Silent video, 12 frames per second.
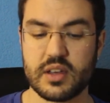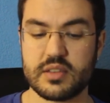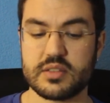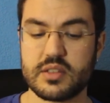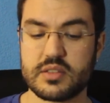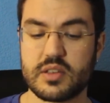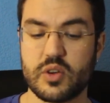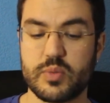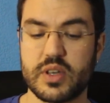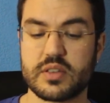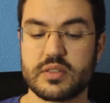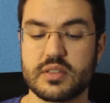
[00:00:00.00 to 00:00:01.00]
This is so
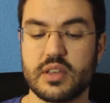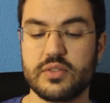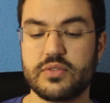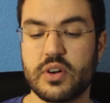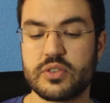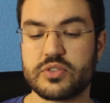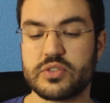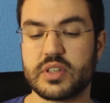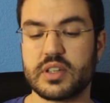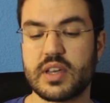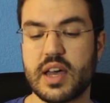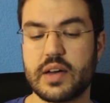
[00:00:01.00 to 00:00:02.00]
because the same function
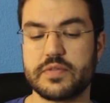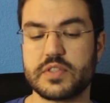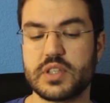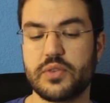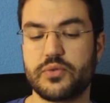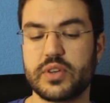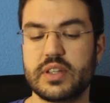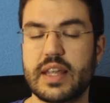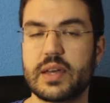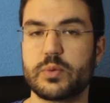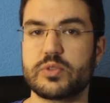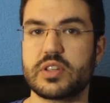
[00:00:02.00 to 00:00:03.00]
can have different
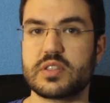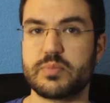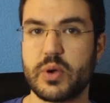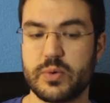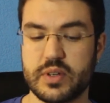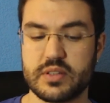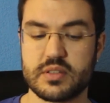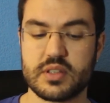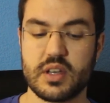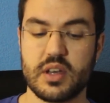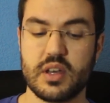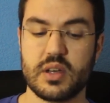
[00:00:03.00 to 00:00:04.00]
language
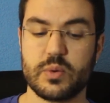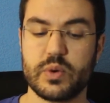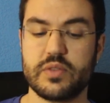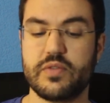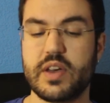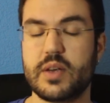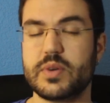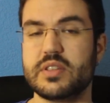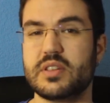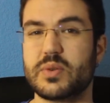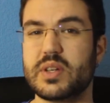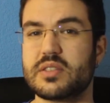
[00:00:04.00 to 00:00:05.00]
exponents with varying
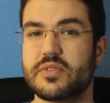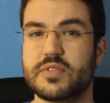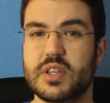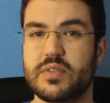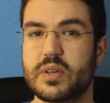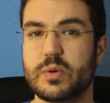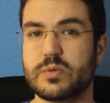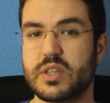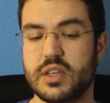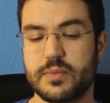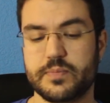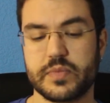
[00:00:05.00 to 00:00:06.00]
degrees of
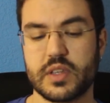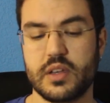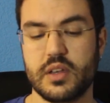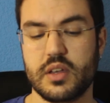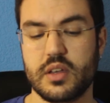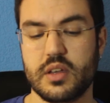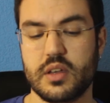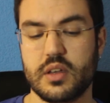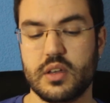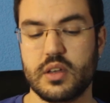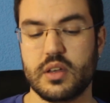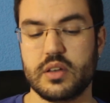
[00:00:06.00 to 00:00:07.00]
difficulty.
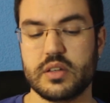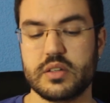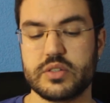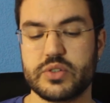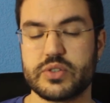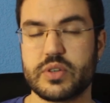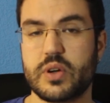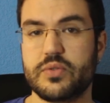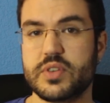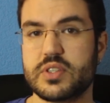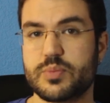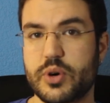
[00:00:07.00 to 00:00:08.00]
To solve
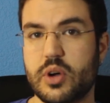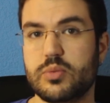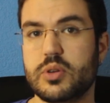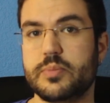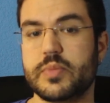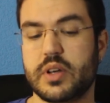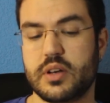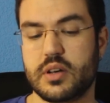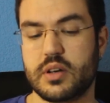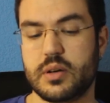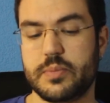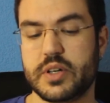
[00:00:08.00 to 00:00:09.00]
this problem,
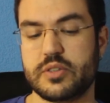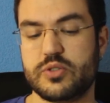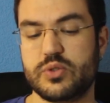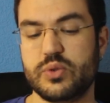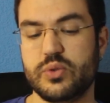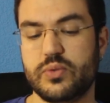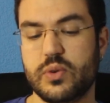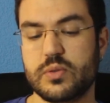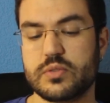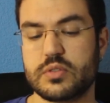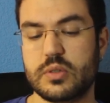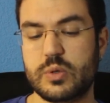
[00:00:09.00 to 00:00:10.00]
a
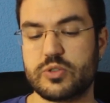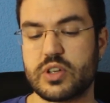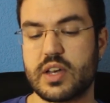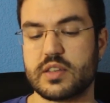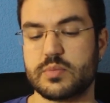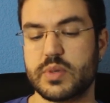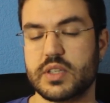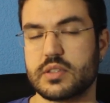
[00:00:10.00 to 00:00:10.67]
twofold solution has been